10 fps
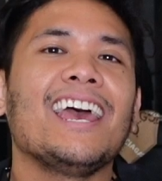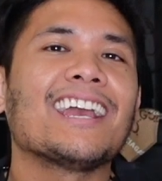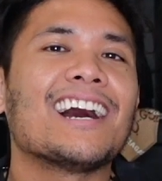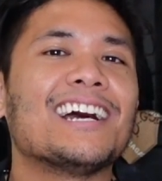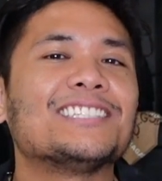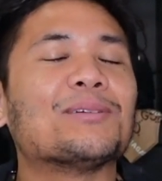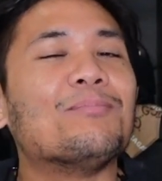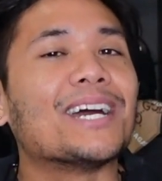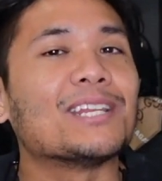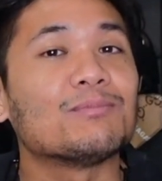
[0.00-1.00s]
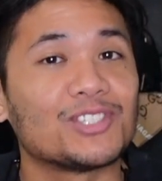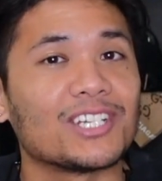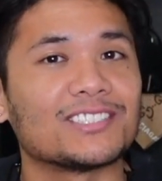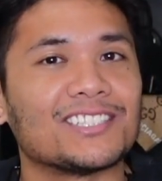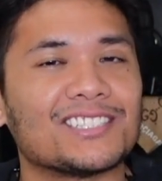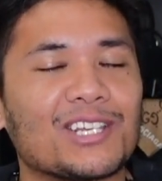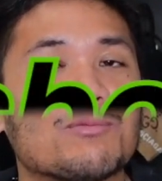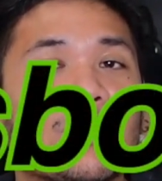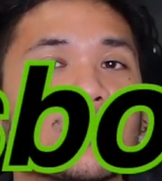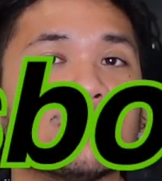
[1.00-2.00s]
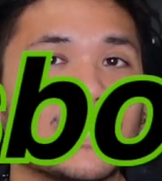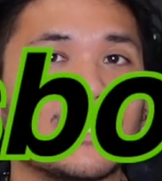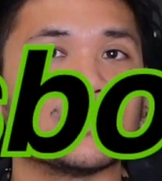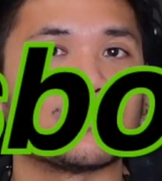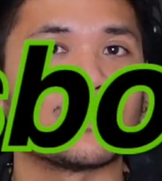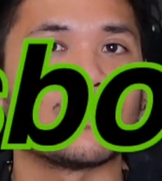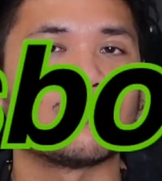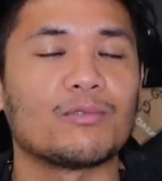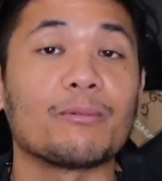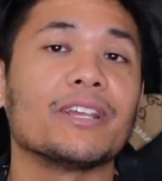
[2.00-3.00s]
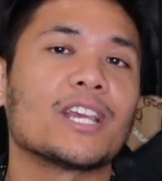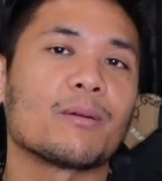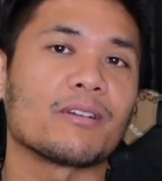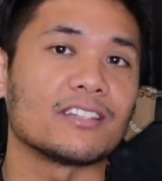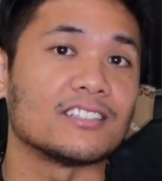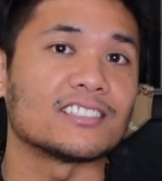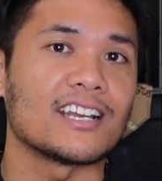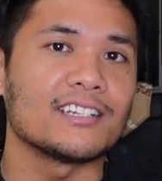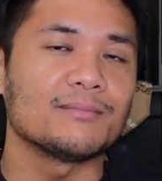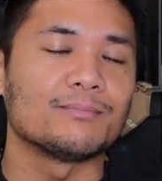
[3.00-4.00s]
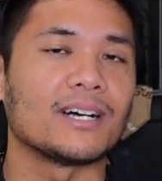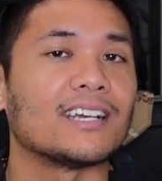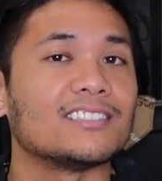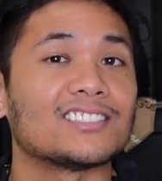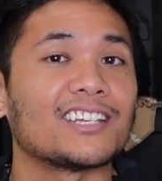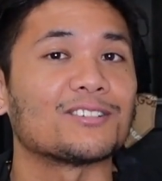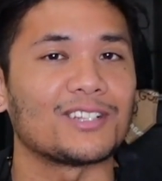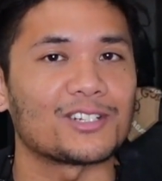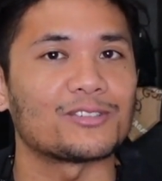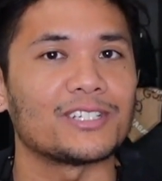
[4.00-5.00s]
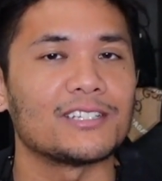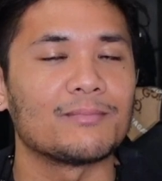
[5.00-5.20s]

Hey guys, my name's Justin and welcome to Hellsboro, where we care about the design behind designer luxury.